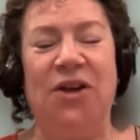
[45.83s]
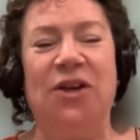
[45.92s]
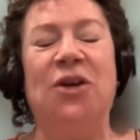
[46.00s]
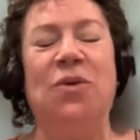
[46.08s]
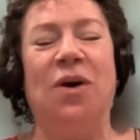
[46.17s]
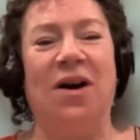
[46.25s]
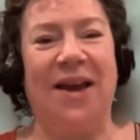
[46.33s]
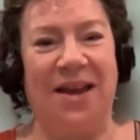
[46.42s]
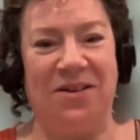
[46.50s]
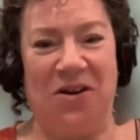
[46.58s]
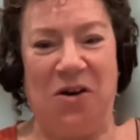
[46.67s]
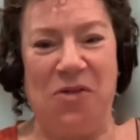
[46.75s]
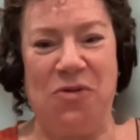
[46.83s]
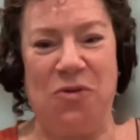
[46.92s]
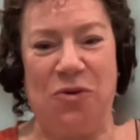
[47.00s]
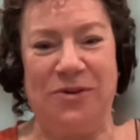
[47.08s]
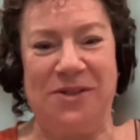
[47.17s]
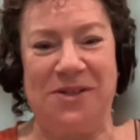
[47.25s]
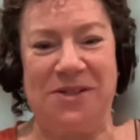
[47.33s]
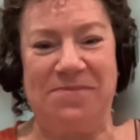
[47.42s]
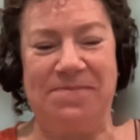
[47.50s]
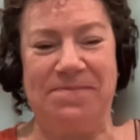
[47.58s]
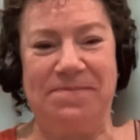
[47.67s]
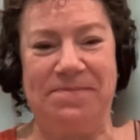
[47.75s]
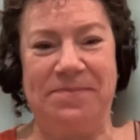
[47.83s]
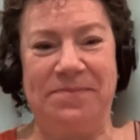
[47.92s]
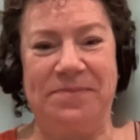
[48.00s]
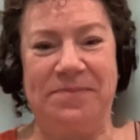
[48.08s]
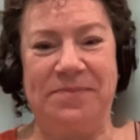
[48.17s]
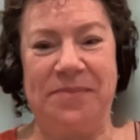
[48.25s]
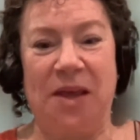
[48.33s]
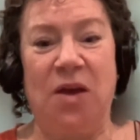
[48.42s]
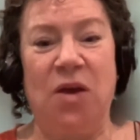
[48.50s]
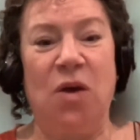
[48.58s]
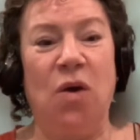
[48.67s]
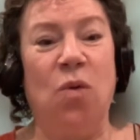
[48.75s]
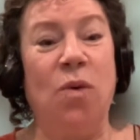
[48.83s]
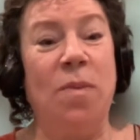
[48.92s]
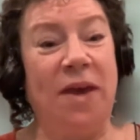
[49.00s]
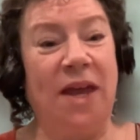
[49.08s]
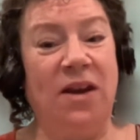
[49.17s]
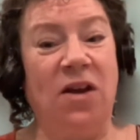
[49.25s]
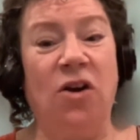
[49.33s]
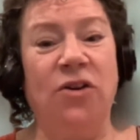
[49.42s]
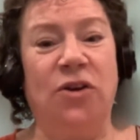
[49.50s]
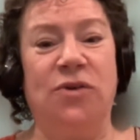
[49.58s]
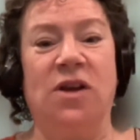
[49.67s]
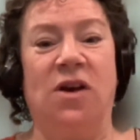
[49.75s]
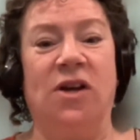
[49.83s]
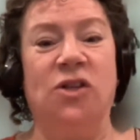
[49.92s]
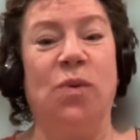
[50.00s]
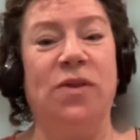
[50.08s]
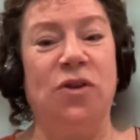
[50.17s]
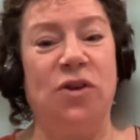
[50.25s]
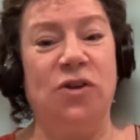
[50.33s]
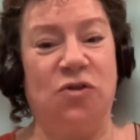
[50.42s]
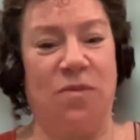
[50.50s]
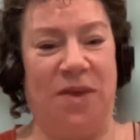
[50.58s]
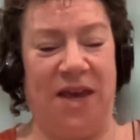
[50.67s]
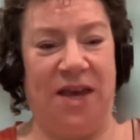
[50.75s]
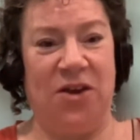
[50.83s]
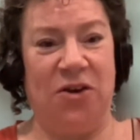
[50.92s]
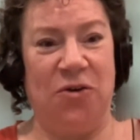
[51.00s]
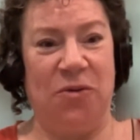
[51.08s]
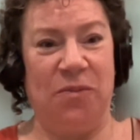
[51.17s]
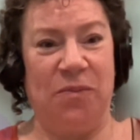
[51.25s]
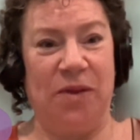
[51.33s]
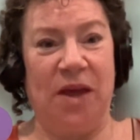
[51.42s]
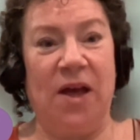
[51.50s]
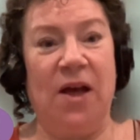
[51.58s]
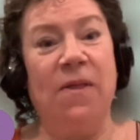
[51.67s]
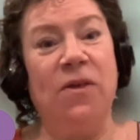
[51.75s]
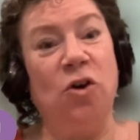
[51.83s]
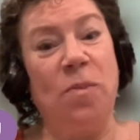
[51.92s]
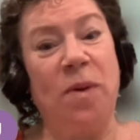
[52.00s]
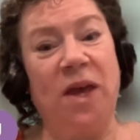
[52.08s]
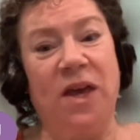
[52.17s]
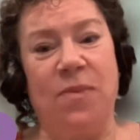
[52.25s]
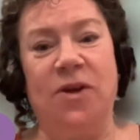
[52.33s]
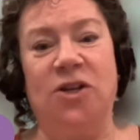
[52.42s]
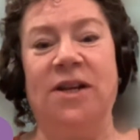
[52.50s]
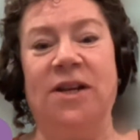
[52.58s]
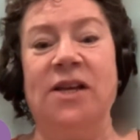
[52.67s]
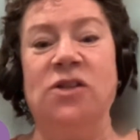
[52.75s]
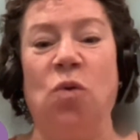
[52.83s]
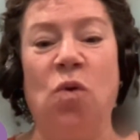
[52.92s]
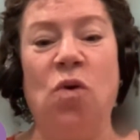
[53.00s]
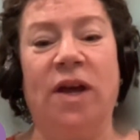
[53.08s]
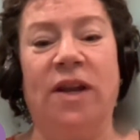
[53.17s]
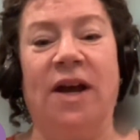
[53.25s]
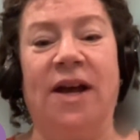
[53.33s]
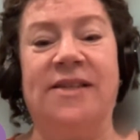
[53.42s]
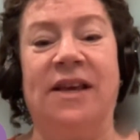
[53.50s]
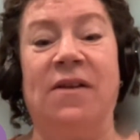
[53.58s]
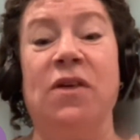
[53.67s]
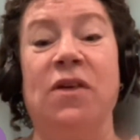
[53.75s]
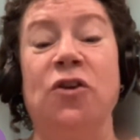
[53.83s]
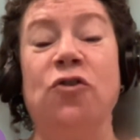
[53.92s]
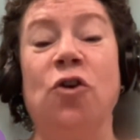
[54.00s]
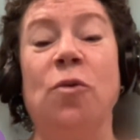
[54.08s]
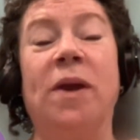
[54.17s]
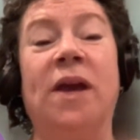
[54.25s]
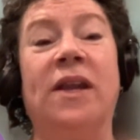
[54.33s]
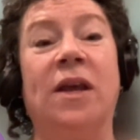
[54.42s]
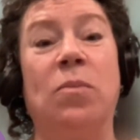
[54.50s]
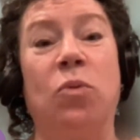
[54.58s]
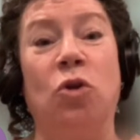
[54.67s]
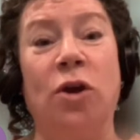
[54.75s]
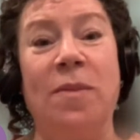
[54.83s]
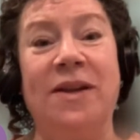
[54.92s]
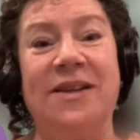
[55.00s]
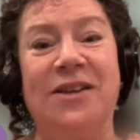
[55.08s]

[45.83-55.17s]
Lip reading: You are in our thoughts. We begin our newscast with news from the EU. The European Commission is organising the European Employment